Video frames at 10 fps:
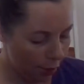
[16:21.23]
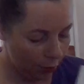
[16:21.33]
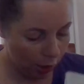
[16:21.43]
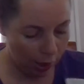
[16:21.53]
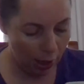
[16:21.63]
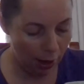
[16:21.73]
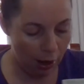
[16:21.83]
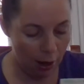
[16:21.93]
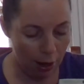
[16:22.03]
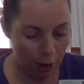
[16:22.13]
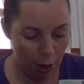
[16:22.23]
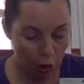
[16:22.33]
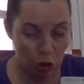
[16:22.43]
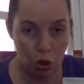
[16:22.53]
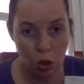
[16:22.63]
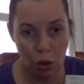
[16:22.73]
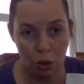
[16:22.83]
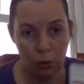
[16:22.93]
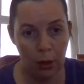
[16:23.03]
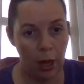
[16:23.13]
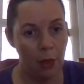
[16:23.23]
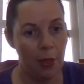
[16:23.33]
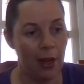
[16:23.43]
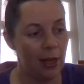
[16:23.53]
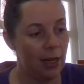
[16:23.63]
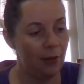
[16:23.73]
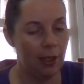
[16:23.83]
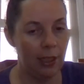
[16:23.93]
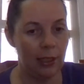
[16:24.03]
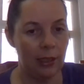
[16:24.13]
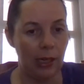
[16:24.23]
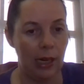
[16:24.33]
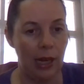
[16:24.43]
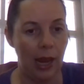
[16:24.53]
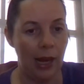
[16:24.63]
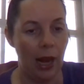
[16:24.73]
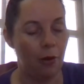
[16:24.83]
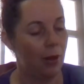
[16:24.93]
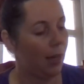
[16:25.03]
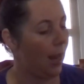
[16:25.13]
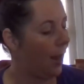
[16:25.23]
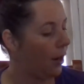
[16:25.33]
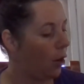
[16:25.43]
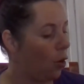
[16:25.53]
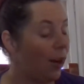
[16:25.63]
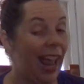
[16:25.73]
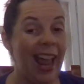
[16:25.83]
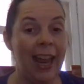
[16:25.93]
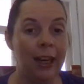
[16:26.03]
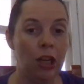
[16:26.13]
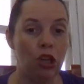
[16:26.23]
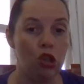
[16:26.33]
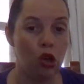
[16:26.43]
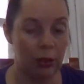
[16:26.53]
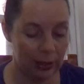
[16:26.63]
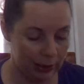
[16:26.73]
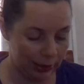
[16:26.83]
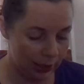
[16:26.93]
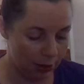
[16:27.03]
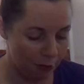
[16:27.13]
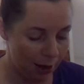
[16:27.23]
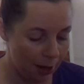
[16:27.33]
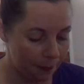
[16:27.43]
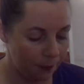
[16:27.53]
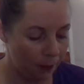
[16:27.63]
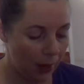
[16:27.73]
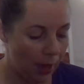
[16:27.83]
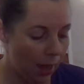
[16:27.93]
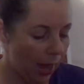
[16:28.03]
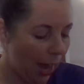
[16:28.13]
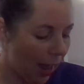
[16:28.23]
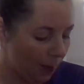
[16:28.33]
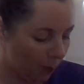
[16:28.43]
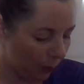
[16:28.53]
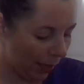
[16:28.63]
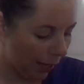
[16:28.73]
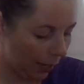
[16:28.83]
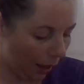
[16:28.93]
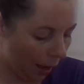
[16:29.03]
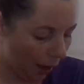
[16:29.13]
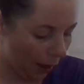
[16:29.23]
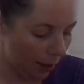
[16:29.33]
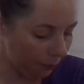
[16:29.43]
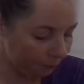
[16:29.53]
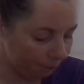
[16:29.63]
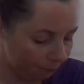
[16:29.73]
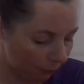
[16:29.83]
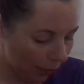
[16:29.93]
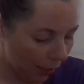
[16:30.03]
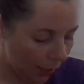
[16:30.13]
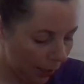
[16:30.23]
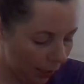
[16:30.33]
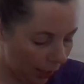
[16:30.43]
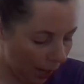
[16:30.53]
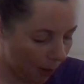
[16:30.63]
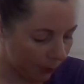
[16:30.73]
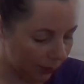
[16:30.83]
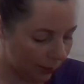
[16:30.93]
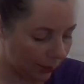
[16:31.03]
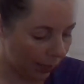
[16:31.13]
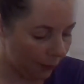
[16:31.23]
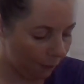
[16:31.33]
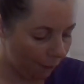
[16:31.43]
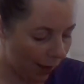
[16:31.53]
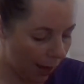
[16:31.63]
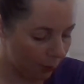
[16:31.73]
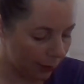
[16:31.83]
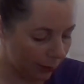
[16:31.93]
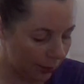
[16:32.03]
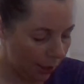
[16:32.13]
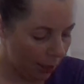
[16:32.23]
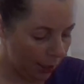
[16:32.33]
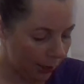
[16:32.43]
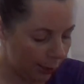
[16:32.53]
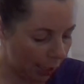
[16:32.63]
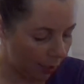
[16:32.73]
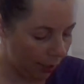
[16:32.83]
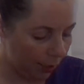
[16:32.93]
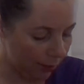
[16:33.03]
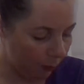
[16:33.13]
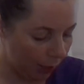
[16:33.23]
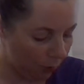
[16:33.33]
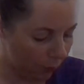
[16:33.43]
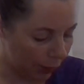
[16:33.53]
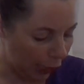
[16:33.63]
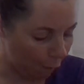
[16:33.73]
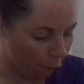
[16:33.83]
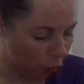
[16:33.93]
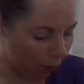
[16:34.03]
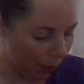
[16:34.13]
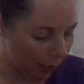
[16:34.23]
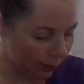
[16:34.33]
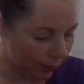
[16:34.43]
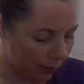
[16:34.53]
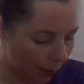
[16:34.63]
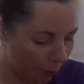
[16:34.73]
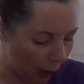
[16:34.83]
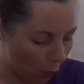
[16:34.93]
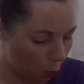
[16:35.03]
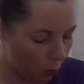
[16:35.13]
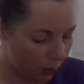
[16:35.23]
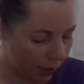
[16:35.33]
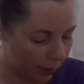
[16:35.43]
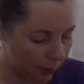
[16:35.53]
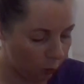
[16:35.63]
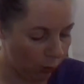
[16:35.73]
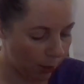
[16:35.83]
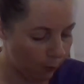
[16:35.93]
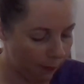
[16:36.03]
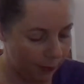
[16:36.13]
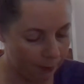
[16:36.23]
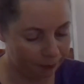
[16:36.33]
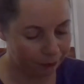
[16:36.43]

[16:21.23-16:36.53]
there are 2 that are leaving us in our current catalogue and not sticking around, and they are Here Comes the Sunflowers, Sun-Kissed Petals and Fruity Musk. Celebrate all things spring with a